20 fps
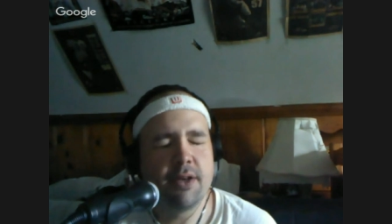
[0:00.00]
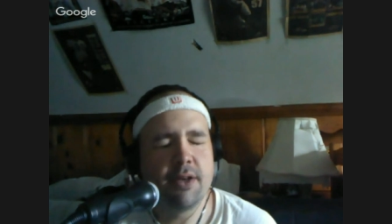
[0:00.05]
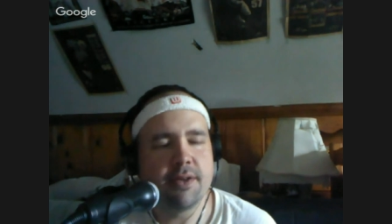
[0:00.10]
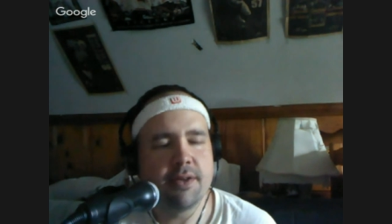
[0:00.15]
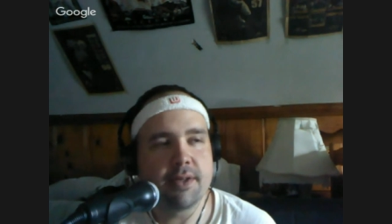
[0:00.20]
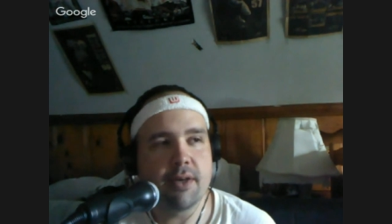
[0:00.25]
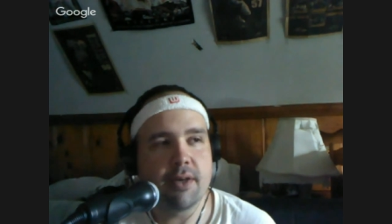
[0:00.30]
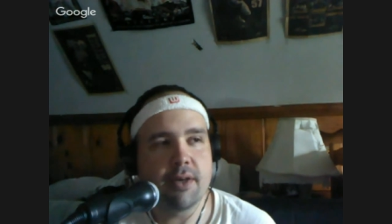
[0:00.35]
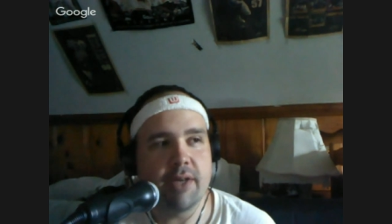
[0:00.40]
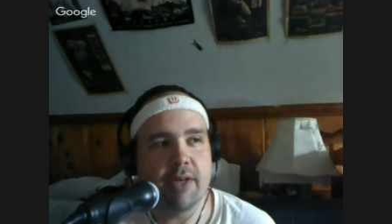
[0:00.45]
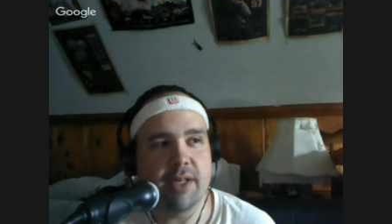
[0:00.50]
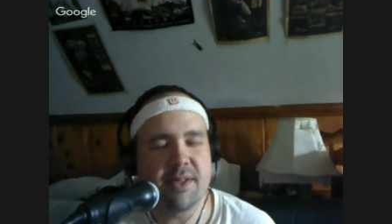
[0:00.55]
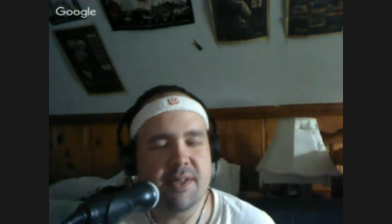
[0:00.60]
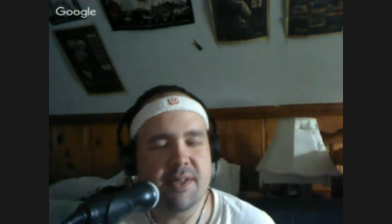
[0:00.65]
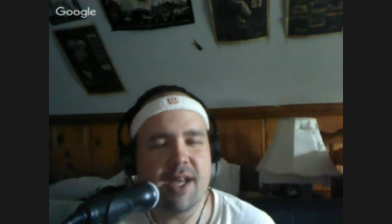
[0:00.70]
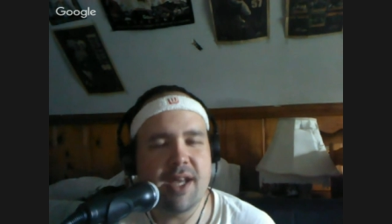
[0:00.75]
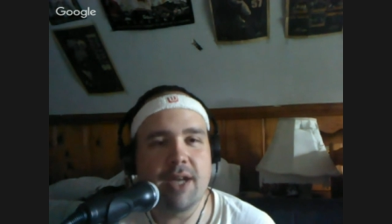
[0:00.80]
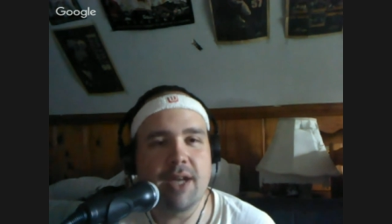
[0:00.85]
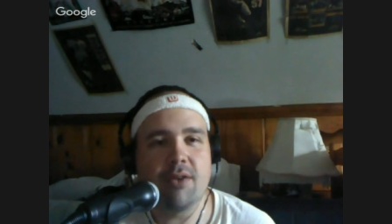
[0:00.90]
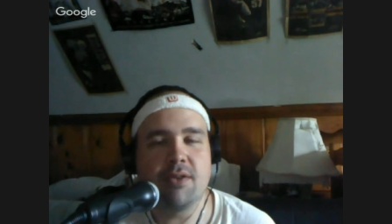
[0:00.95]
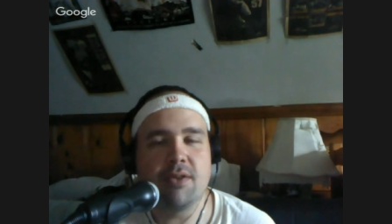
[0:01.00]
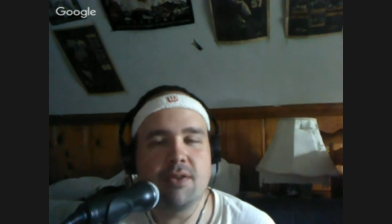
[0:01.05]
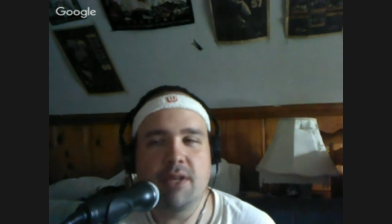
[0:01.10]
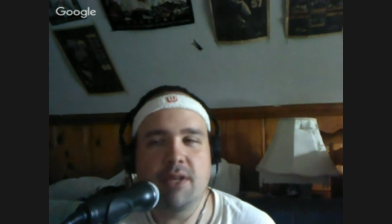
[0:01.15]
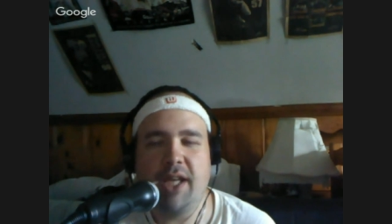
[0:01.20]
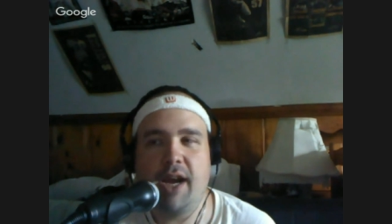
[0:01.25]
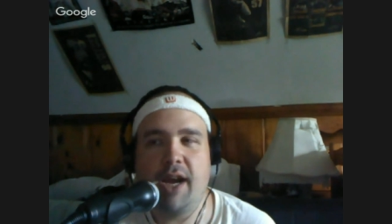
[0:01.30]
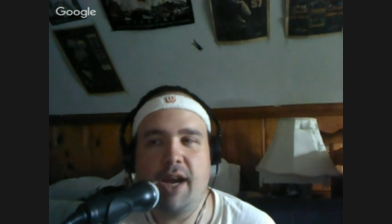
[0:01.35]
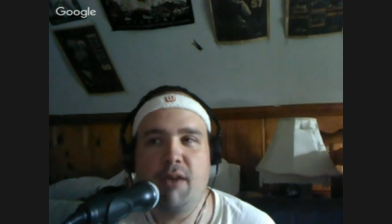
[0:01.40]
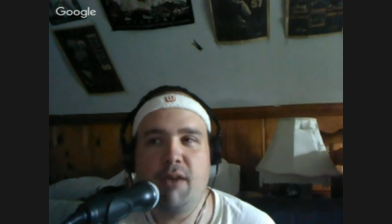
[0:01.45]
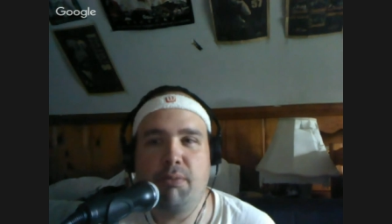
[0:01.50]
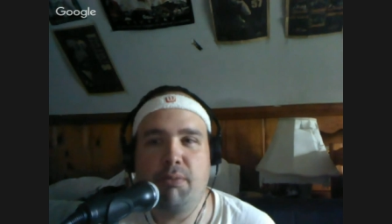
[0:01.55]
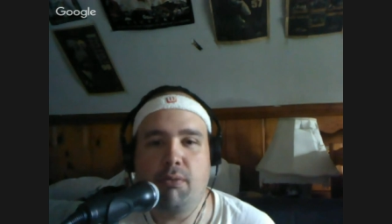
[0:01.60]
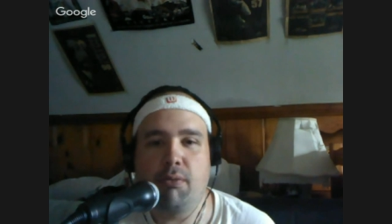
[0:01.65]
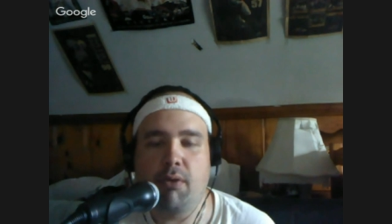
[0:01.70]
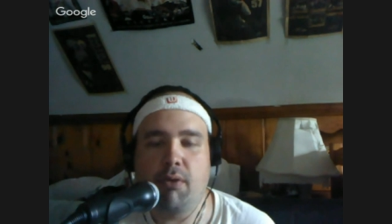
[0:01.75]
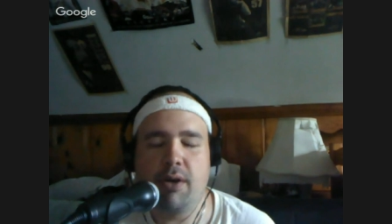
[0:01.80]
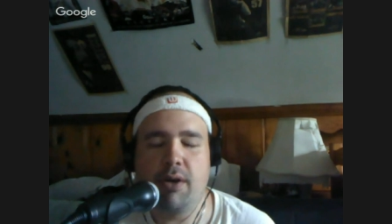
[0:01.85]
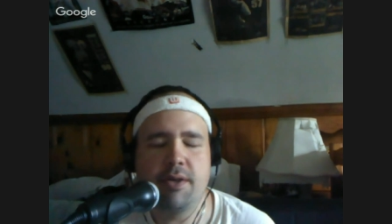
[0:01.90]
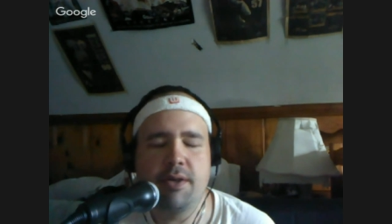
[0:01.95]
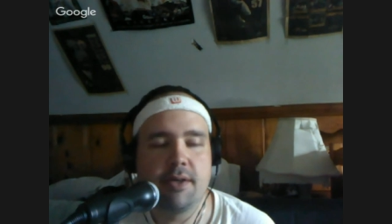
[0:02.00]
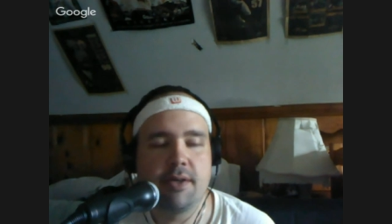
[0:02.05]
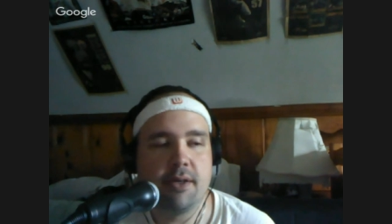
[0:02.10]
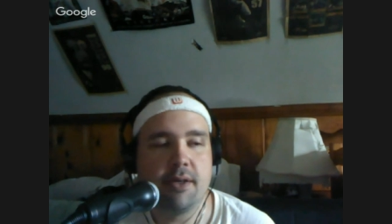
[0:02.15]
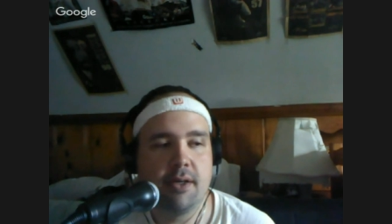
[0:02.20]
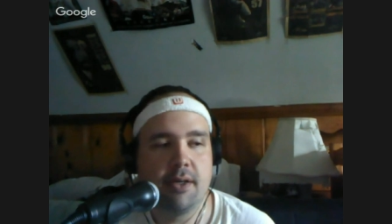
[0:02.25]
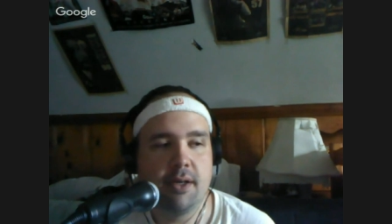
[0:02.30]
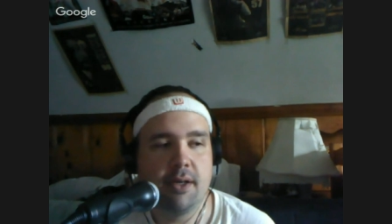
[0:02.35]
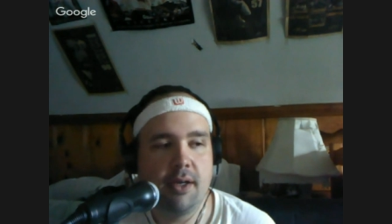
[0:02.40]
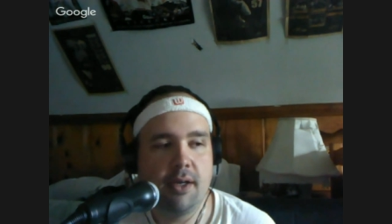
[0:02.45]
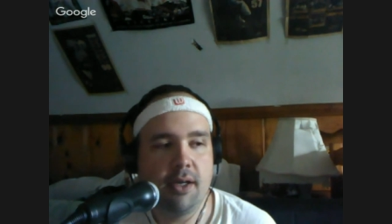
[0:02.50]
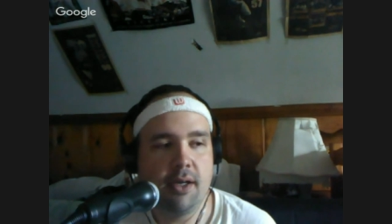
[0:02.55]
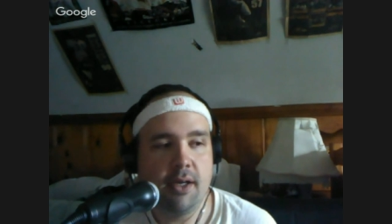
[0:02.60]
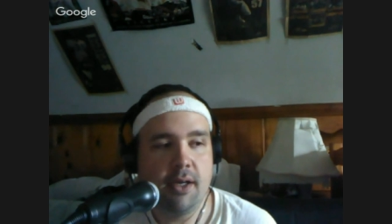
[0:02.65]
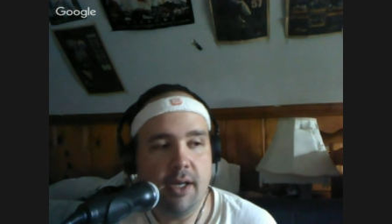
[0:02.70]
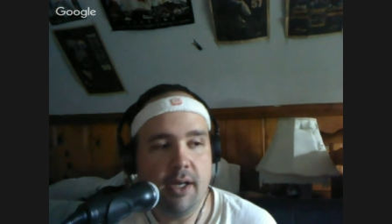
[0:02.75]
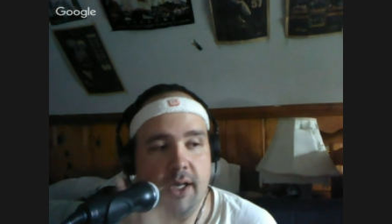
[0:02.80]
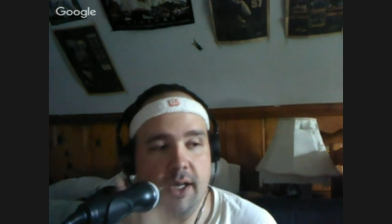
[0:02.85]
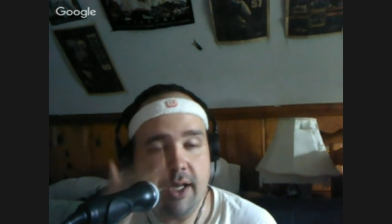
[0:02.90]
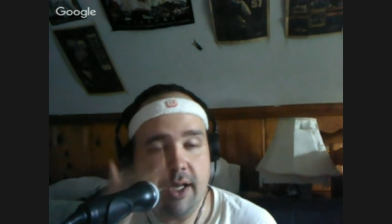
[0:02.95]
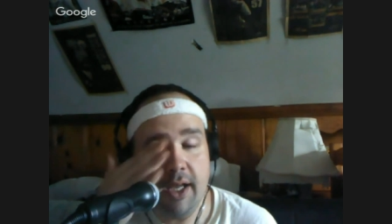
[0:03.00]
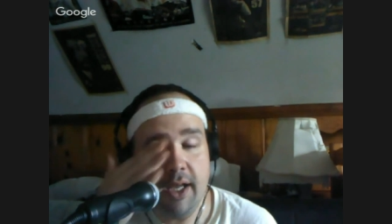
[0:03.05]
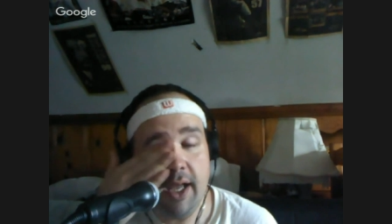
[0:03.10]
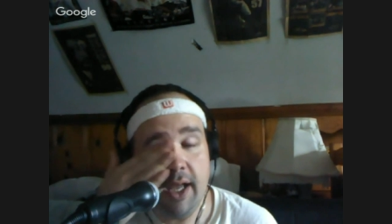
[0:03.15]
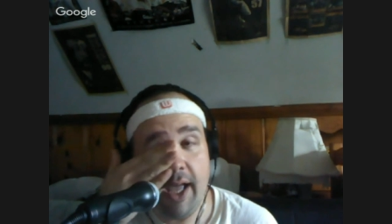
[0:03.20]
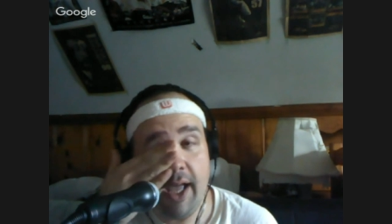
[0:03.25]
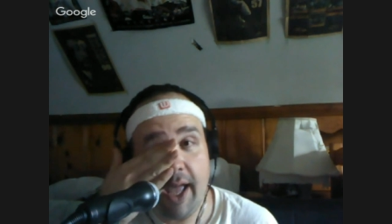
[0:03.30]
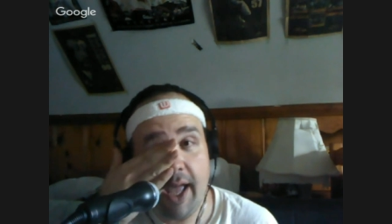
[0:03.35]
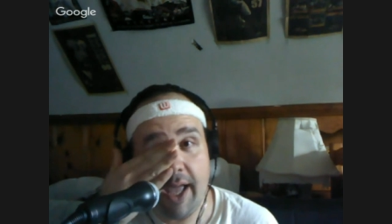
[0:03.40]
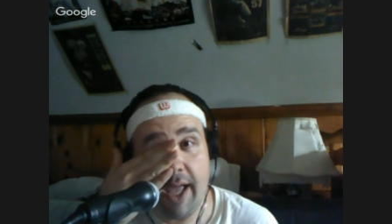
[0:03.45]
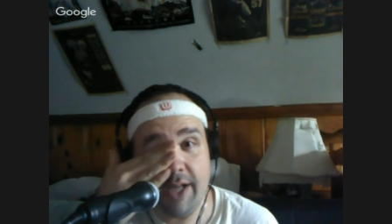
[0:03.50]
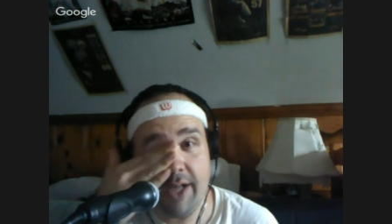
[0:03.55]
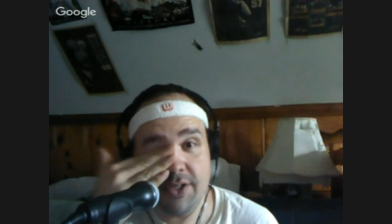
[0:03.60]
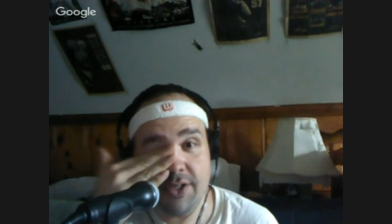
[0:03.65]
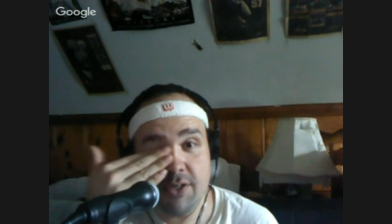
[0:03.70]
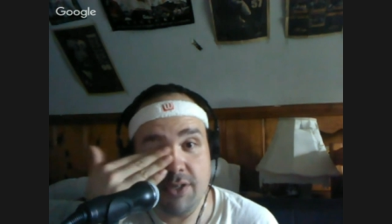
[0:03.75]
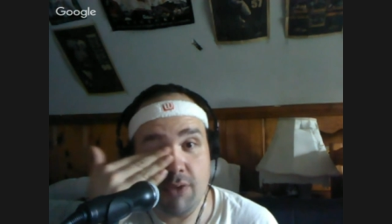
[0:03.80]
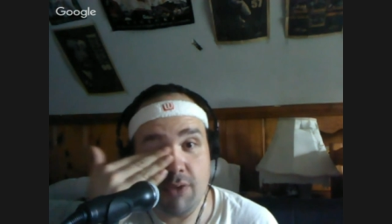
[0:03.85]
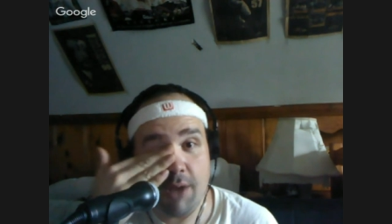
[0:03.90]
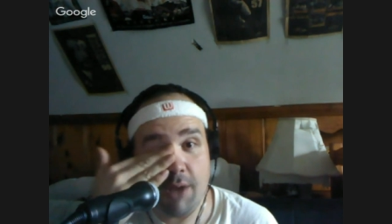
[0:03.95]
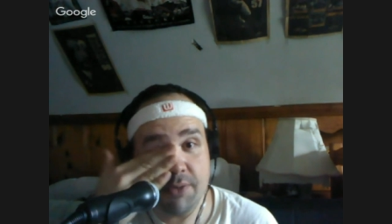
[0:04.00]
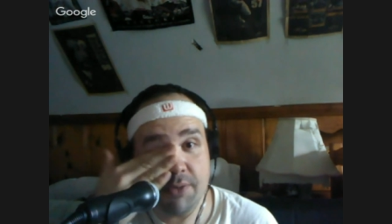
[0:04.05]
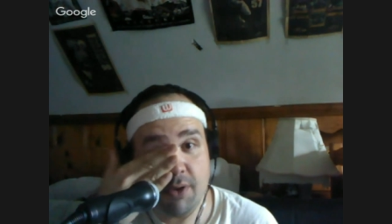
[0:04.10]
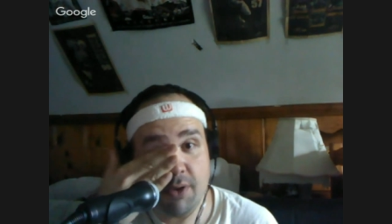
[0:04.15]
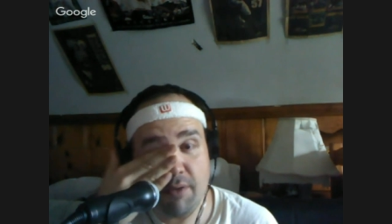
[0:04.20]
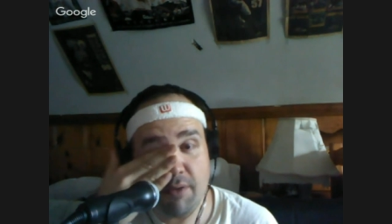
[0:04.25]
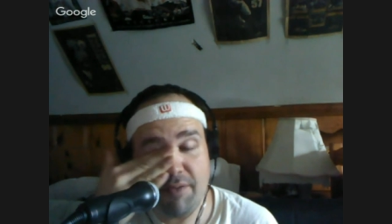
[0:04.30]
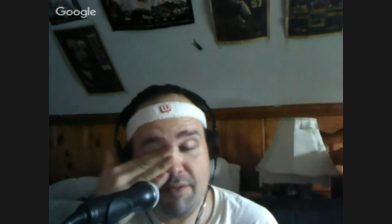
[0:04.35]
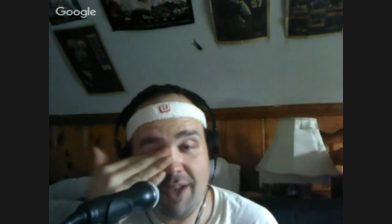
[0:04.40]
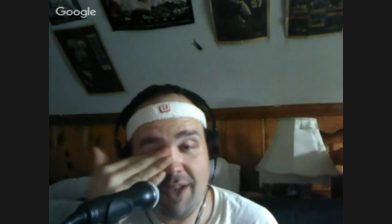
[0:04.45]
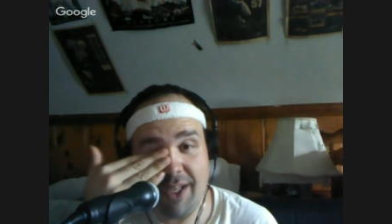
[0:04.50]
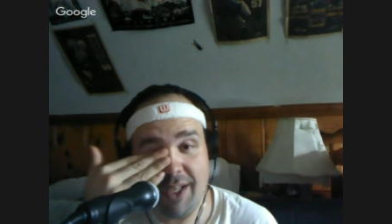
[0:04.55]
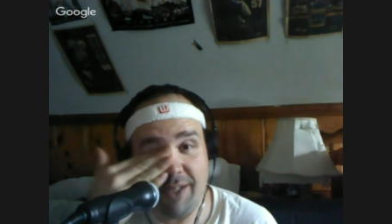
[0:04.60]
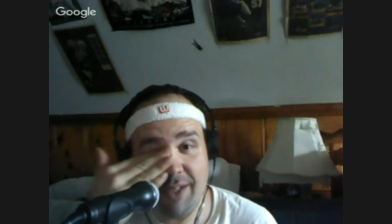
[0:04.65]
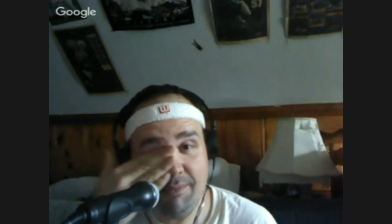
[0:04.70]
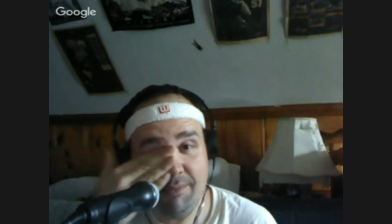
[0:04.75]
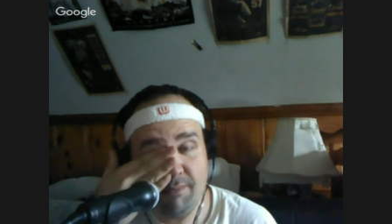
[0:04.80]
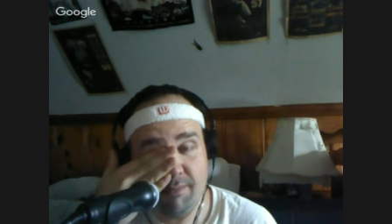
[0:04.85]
So he has taken her to the airport, and she drops off a